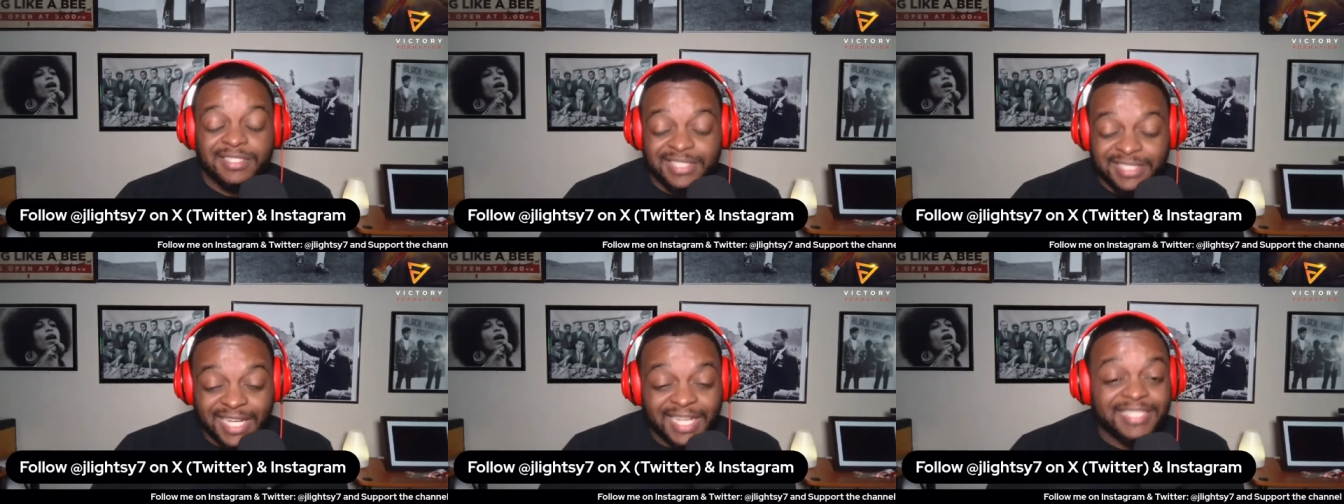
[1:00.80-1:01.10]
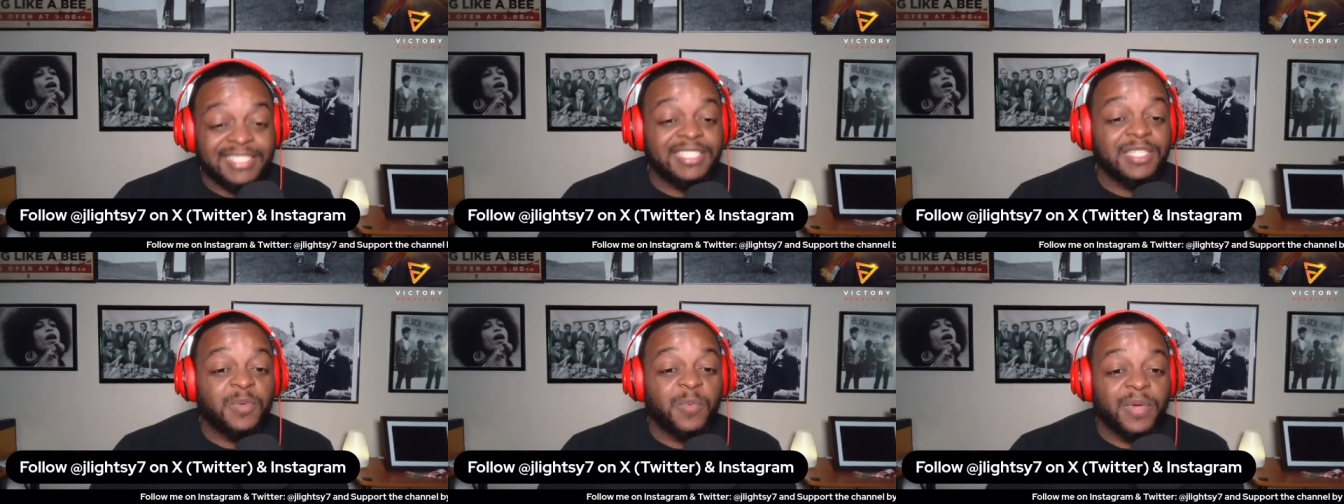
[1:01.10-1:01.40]

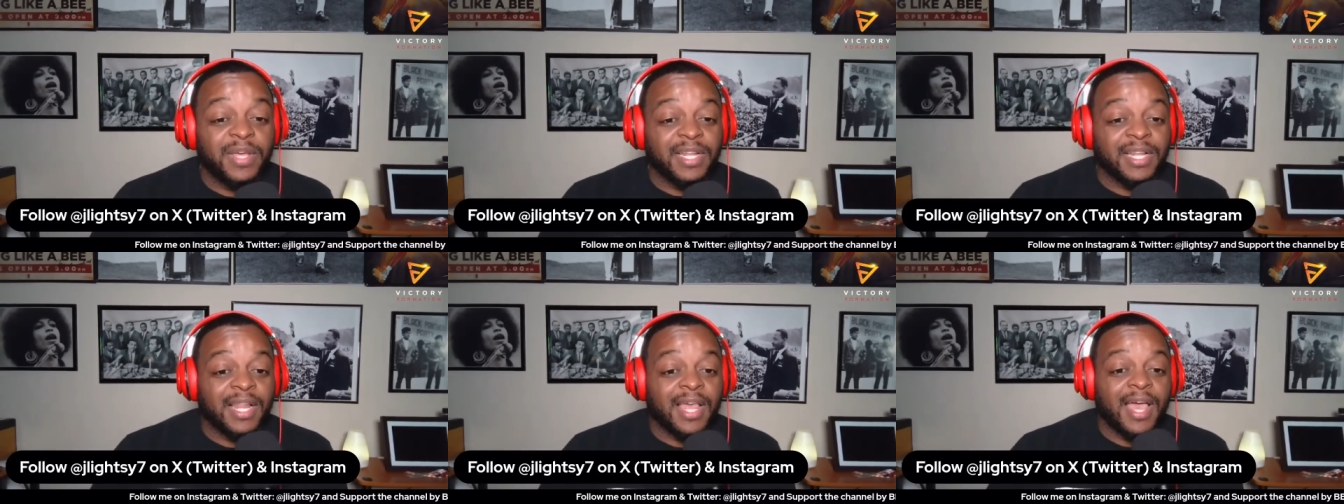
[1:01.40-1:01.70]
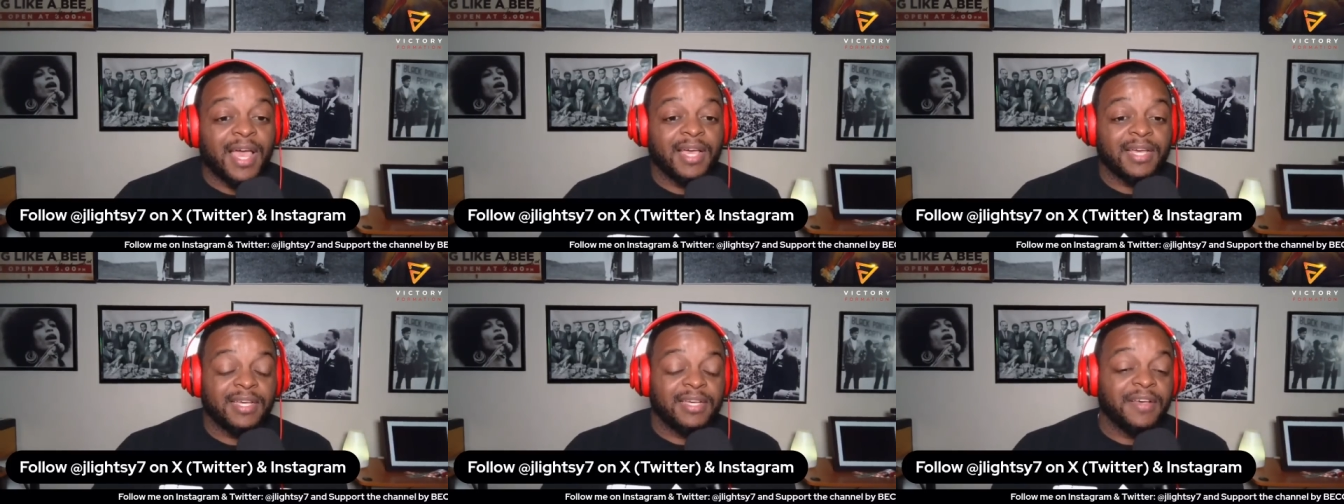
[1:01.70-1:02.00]
Jason
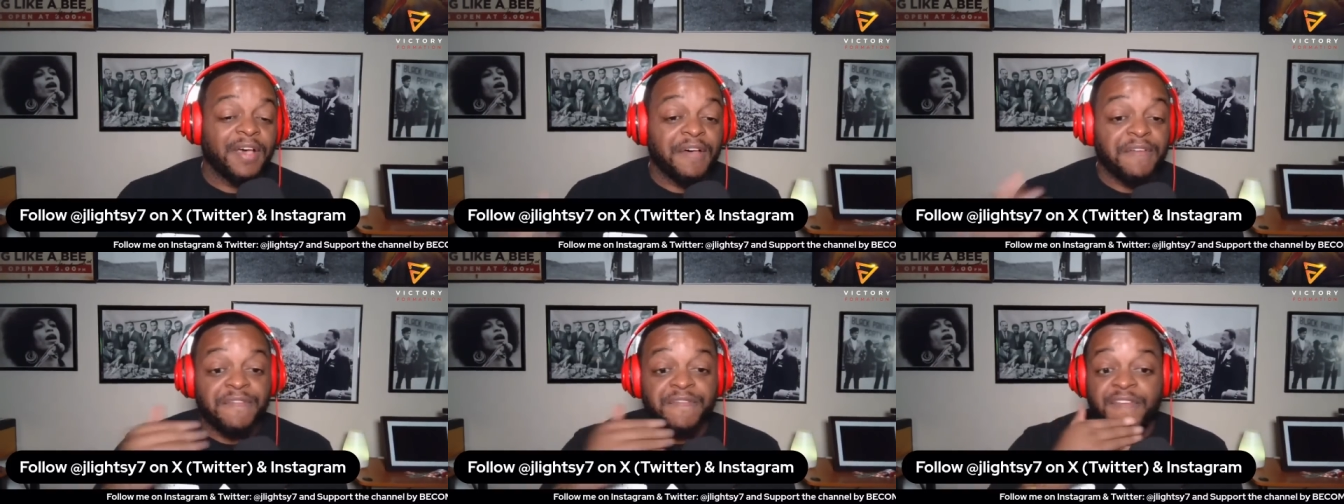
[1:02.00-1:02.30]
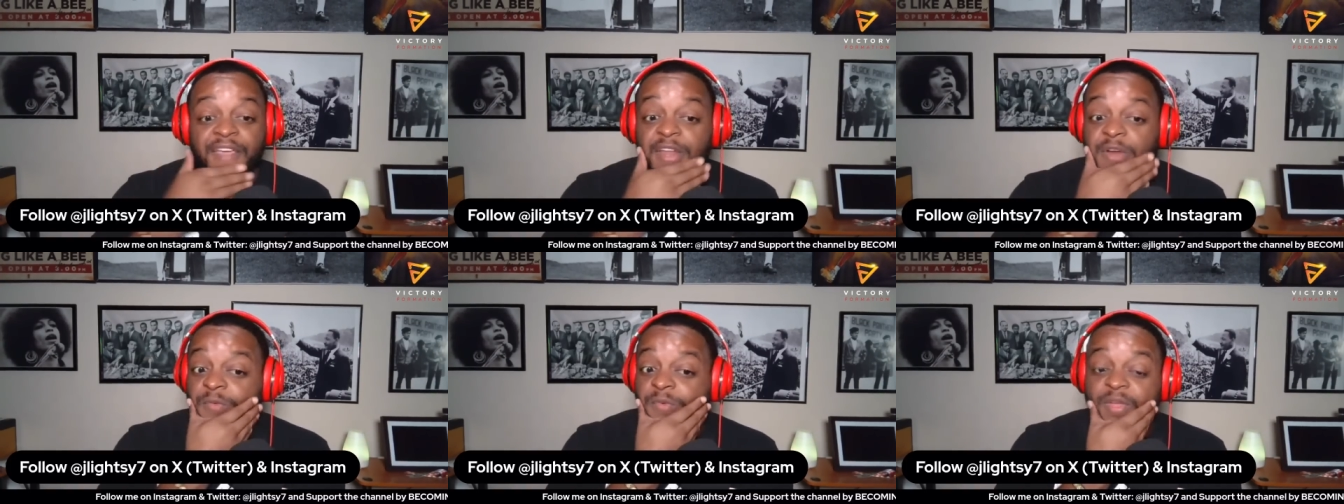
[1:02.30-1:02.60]
Whitlock, a
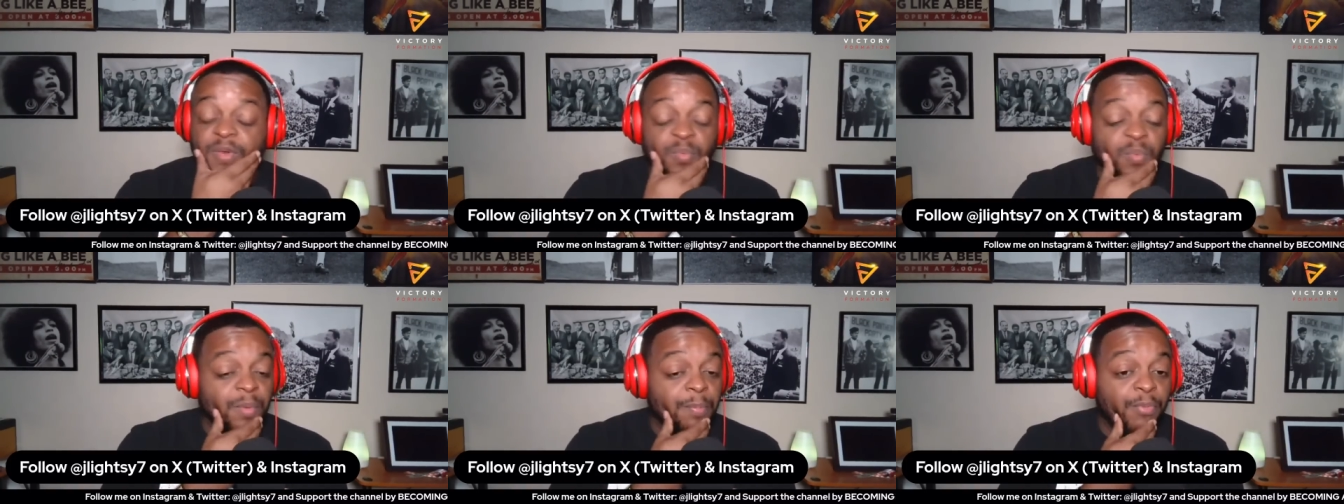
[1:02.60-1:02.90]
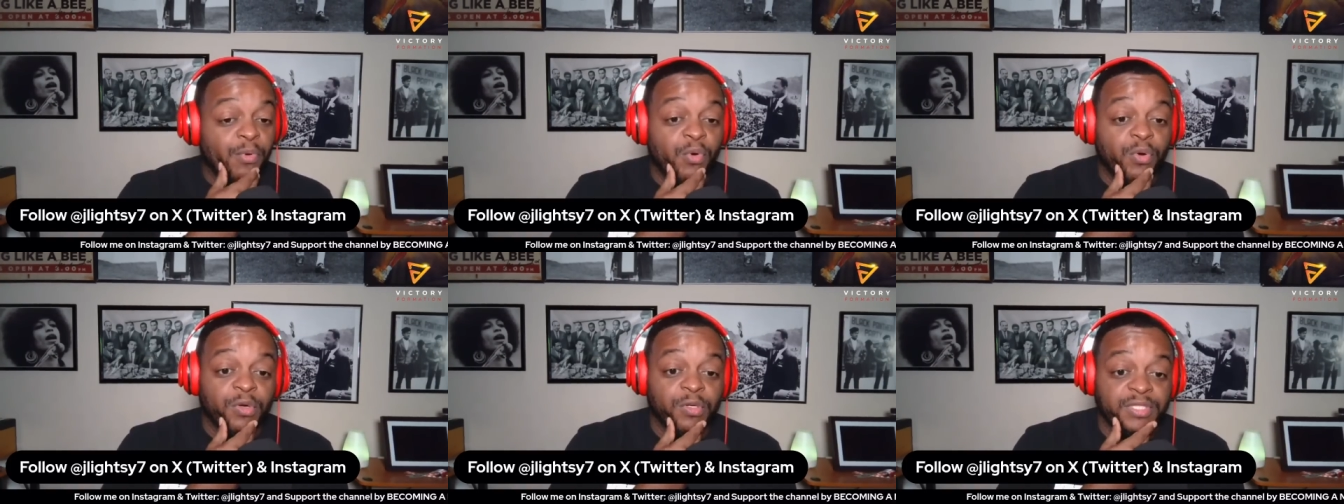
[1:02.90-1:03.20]
veteran
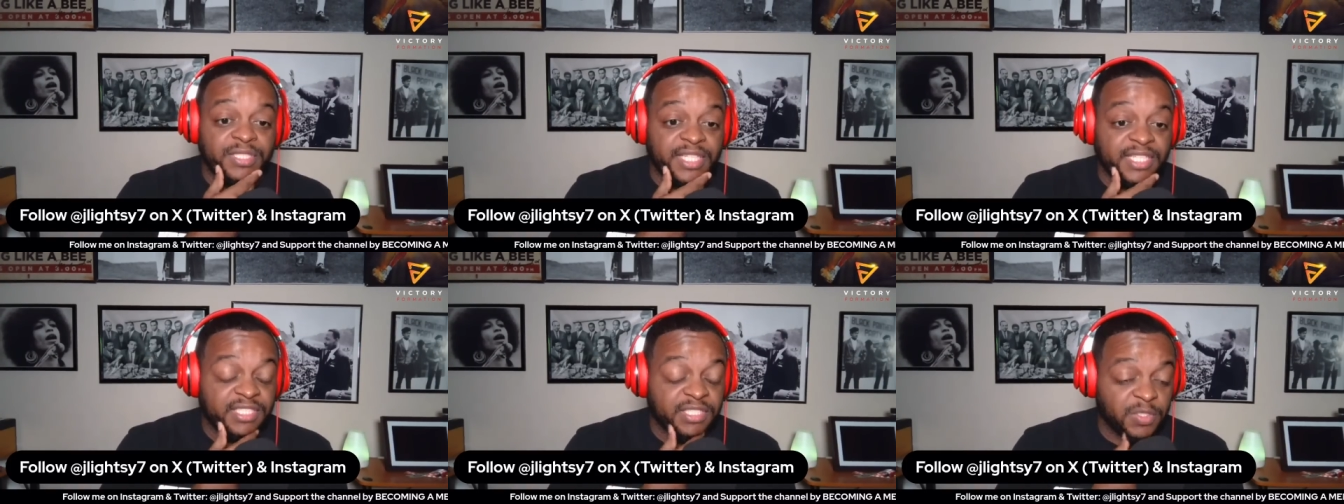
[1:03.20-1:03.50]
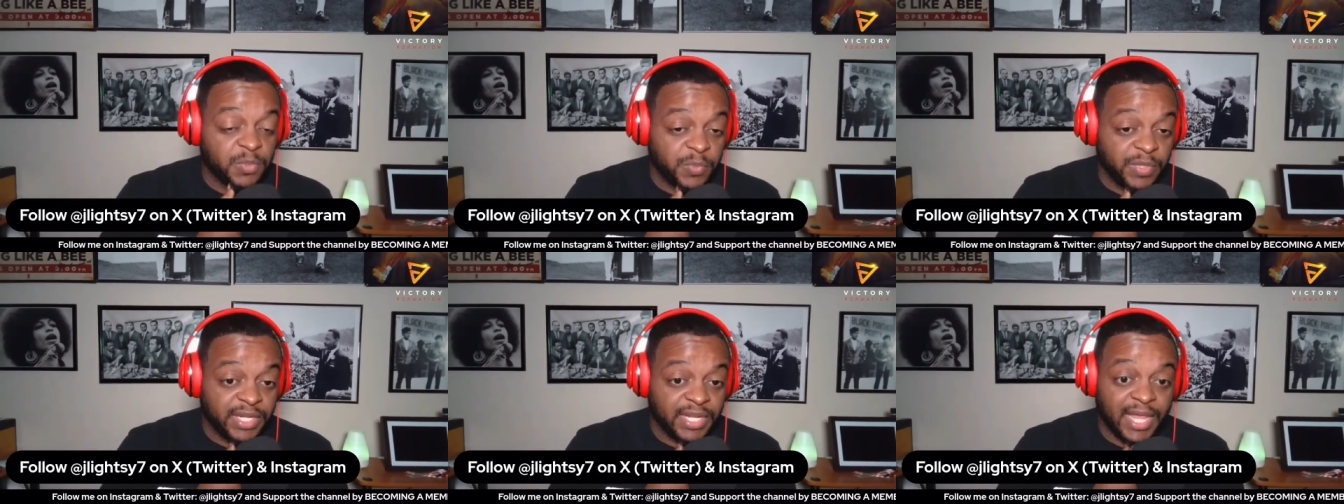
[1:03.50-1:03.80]
reporter,
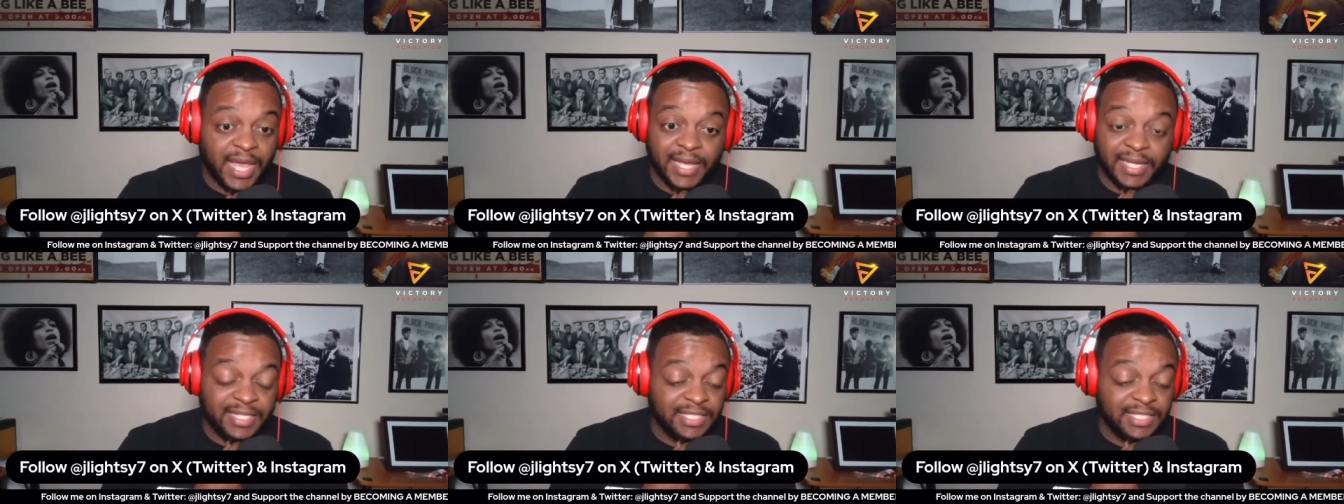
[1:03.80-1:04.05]
Jason Whitlock.